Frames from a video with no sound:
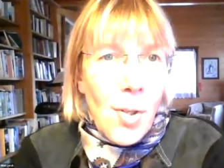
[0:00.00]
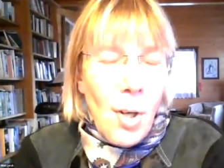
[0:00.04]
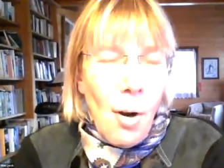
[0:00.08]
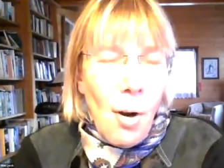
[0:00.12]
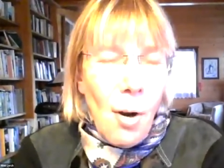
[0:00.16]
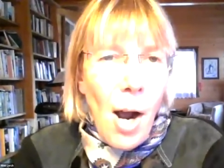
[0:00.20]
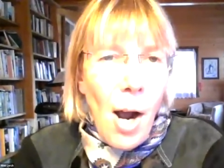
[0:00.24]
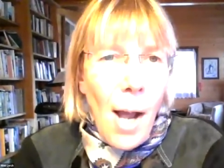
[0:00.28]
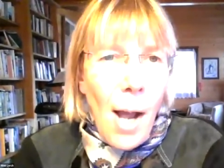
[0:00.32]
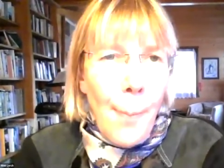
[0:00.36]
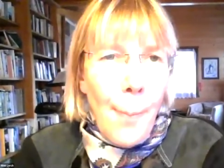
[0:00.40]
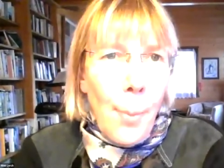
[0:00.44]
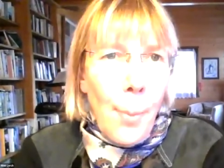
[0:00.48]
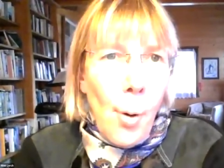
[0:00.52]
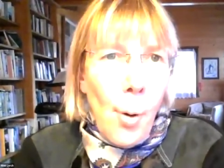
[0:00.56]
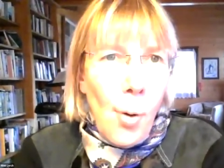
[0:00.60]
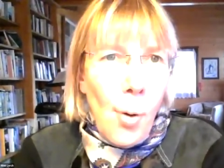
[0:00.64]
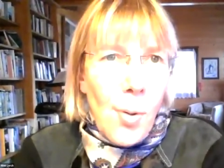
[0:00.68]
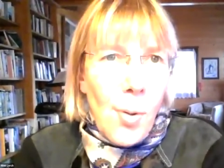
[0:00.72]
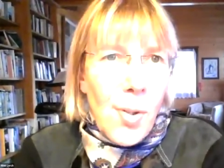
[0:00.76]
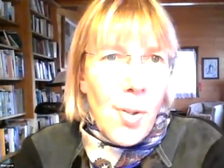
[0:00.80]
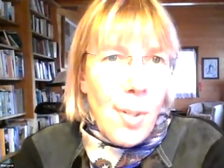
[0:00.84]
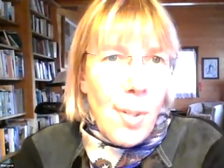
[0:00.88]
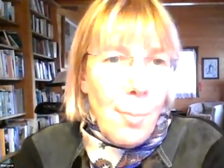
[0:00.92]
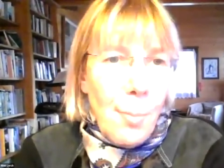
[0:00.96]
I bought
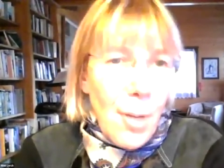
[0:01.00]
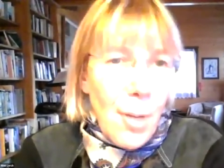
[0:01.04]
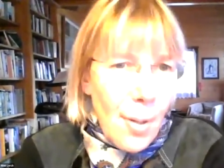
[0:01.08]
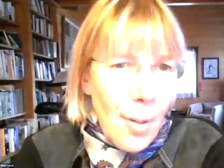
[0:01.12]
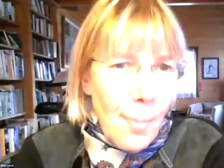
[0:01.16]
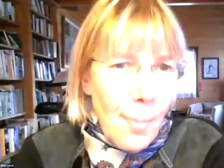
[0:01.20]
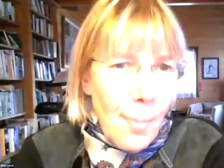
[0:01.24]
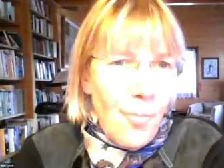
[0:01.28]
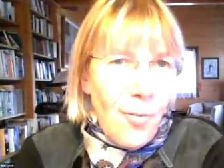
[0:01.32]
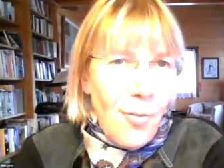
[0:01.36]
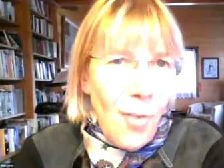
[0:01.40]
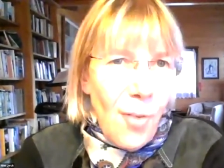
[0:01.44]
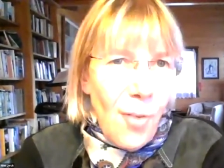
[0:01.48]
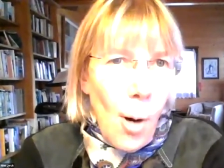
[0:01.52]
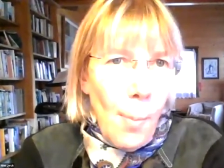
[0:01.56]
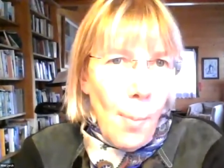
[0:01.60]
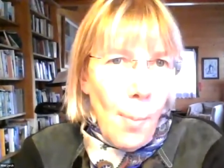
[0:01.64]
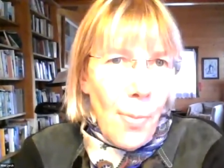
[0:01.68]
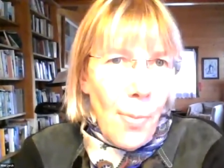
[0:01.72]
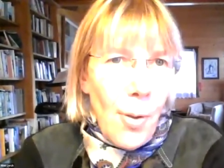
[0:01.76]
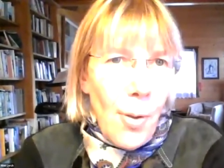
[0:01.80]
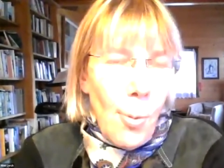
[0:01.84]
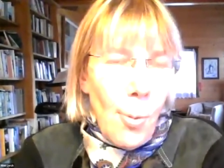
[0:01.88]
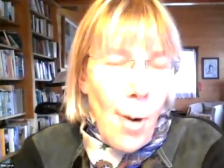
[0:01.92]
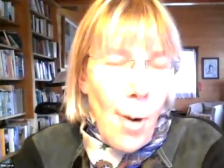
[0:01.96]
some of them from
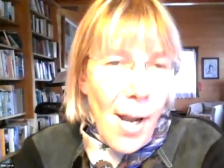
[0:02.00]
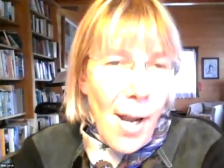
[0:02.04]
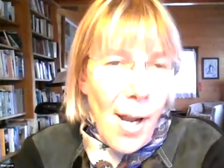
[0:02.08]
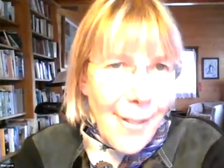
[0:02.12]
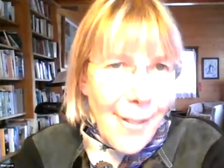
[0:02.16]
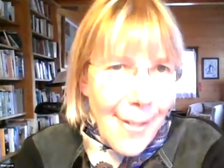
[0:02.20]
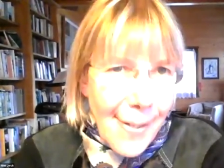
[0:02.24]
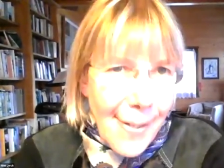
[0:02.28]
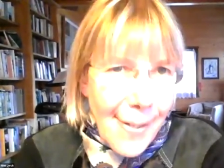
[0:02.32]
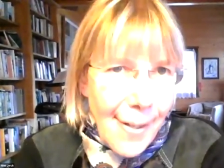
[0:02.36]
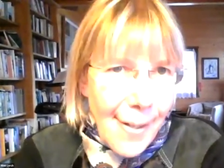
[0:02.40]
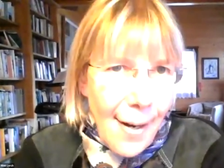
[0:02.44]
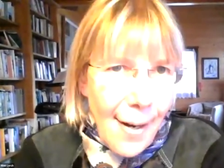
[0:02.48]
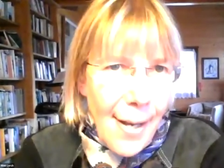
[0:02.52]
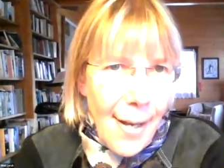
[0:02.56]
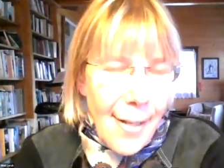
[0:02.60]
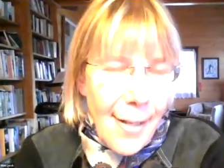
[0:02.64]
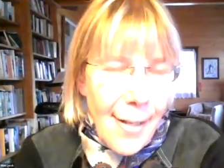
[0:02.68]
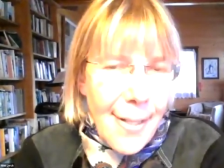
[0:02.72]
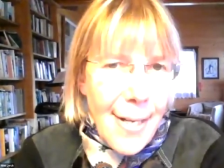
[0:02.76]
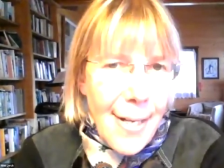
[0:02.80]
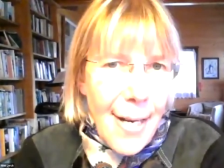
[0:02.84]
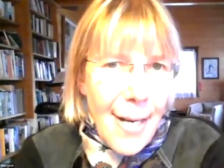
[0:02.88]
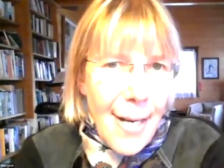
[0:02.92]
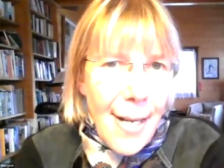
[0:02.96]
the Wine
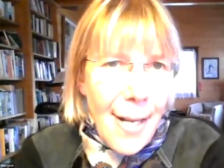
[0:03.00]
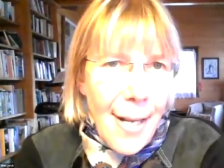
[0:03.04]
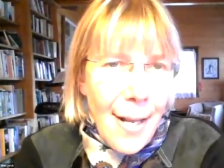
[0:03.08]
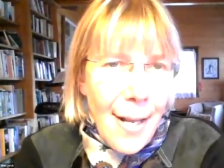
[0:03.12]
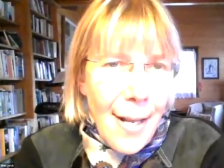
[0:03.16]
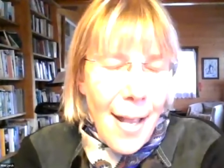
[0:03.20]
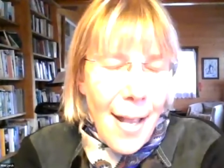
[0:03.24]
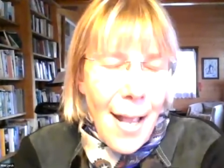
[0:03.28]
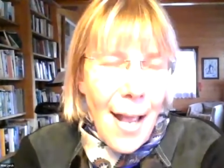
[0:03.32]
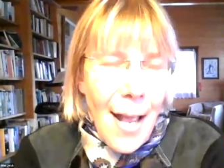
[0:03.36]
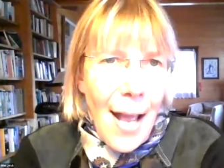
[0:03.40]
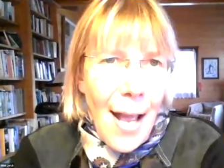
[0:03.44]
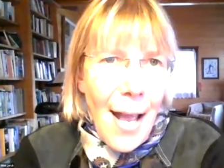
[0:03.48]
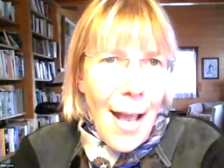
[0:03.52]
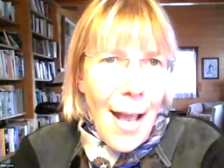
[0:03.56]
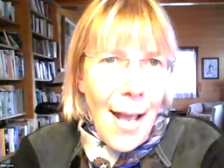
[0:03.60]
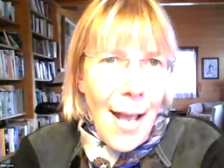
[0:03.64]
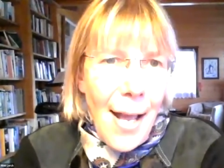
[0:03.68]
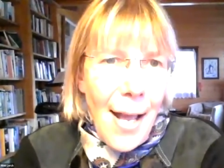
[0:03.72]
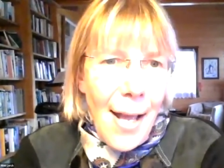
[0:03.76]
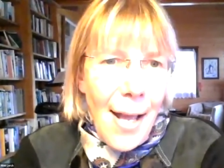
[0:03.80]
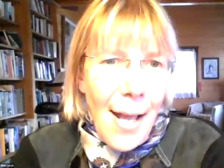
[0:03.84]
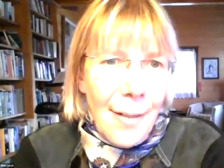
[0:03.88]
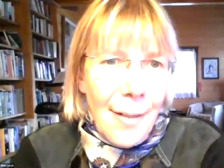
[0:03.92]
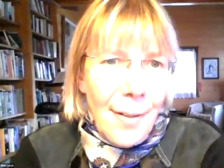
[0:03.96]
Society
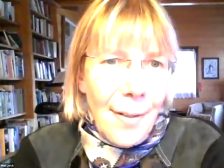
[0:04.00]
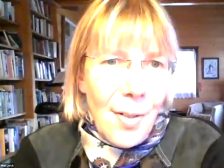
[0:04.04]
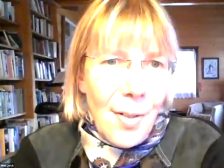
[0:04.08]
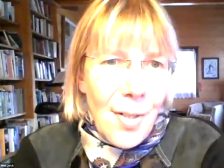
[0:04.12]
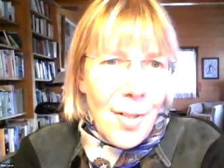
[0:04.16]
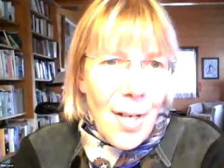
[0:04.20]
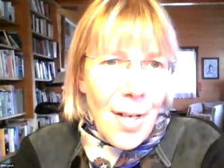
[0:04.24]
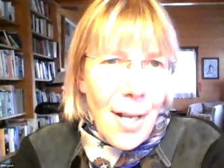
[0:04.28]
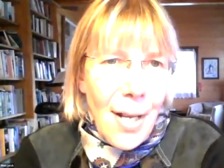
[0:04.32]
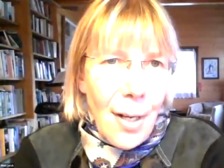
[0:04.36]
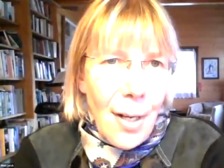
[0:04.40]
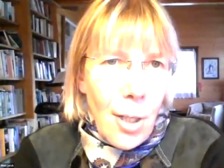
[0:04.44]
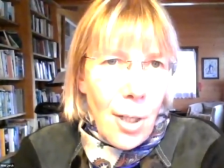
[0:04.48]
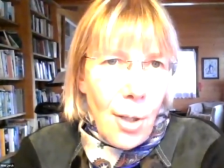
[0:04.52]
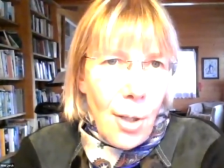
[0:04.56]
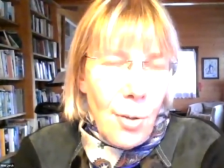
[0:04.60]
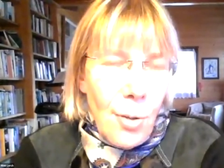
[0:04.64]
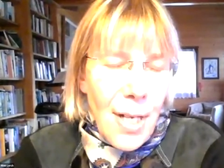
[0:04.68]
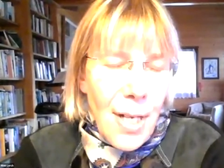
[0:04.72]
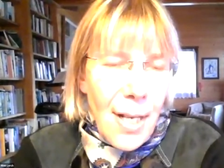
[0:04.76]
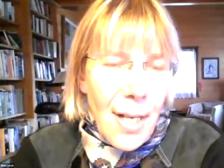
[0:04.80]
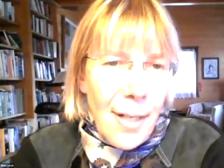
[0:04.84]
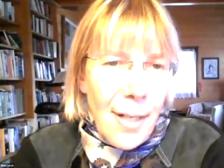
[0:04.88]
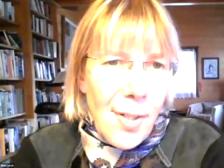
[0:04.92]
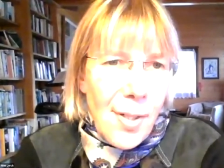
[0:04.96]
and
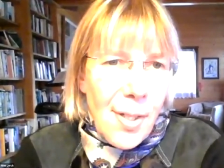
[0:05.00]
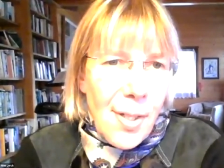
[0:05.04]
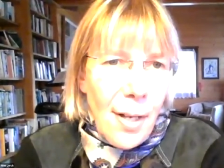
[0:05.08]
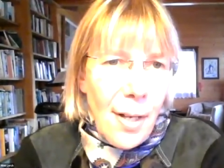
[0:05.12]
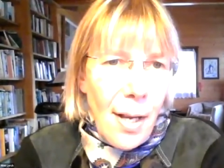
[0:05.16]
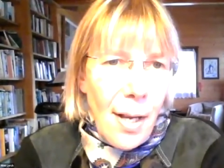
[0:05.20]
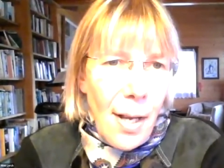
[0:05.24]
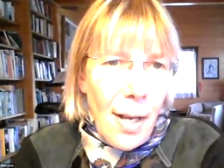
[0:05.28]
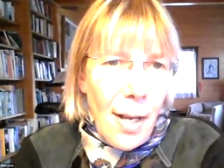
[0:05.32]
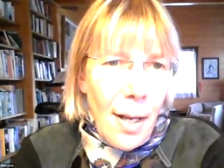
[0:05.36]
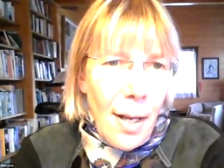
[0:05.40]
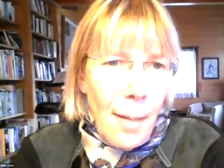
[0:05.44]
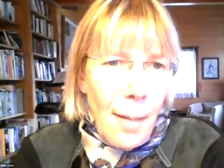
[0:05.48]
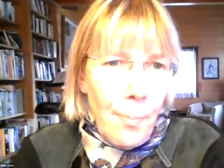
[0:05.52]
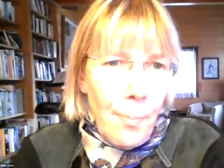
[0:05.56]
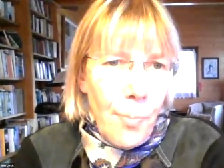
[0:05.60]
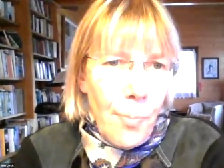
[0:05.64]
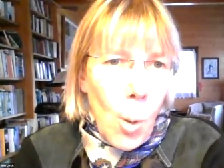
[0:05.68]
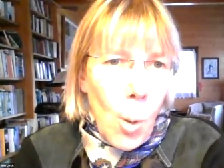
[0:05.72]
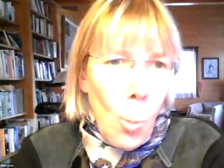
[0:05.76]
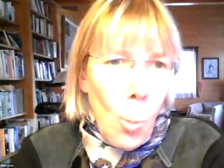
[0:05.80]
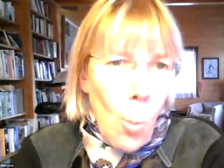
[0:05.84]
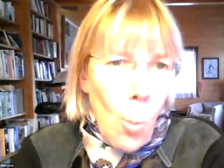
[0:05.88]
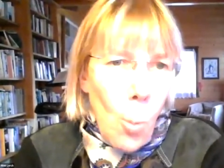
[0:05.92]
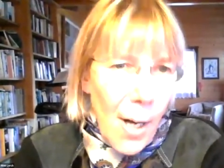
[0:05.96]
including um,
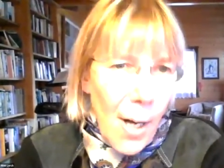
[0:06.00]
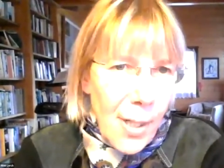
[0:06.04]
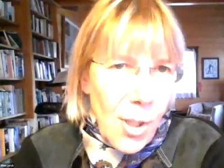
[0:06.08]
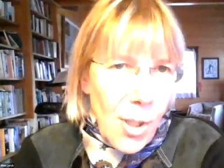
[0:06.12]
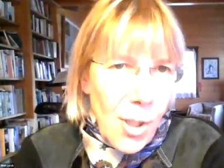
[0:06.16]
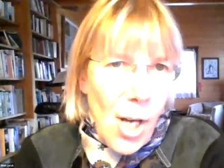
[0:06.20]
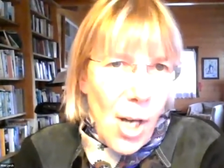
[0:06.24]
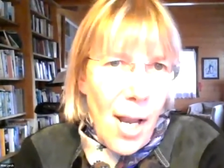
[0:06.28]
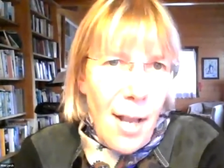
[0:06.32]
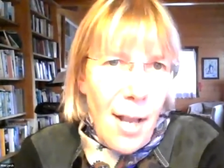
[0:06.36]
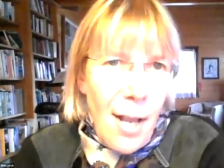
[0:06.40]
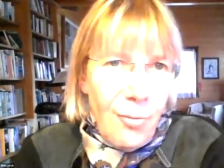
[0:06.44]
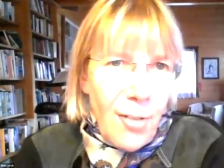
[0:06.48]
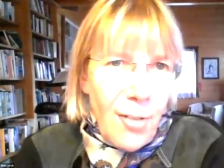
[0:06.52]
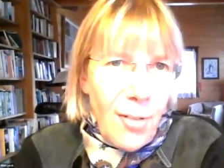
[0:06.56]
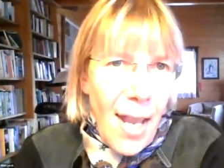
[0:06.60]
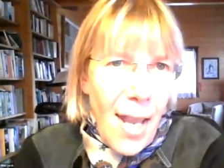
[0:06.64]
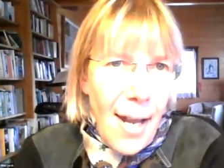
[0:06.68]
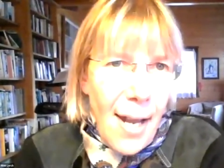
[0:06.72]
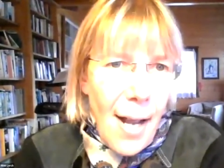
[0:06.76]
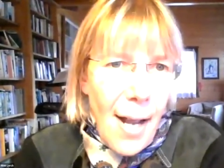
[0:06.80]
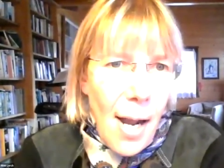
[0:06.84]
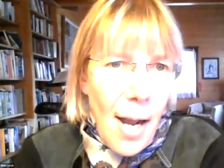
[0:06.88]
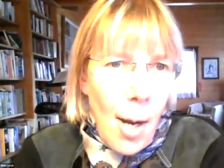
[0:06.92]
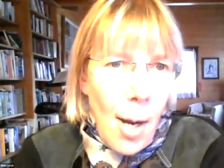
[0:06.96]
one JF
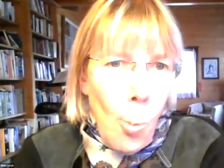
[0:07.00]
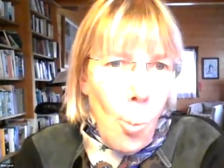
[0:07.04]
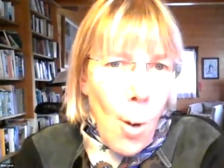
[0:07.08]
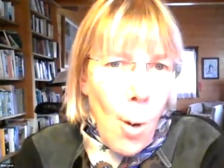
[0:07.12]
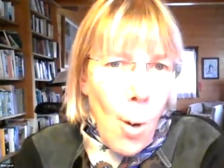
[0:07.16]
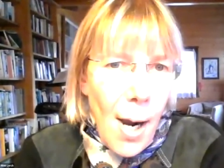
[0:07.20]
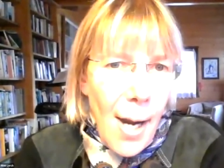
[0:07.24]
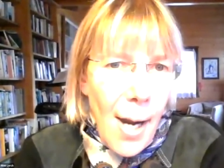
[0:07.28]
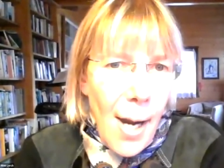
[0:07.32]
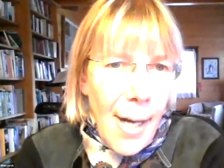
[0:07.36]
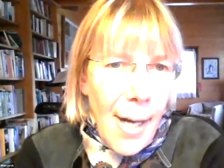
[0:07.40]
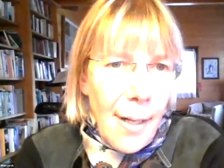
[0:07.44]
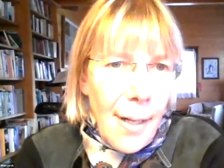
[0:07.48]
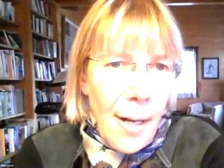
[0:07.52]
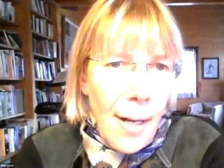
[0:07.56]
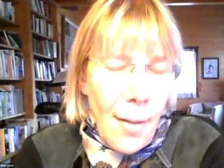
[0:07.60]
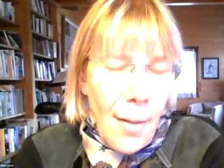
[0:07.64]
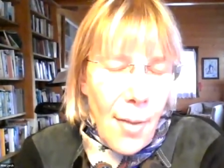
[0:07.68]
Quenard wine.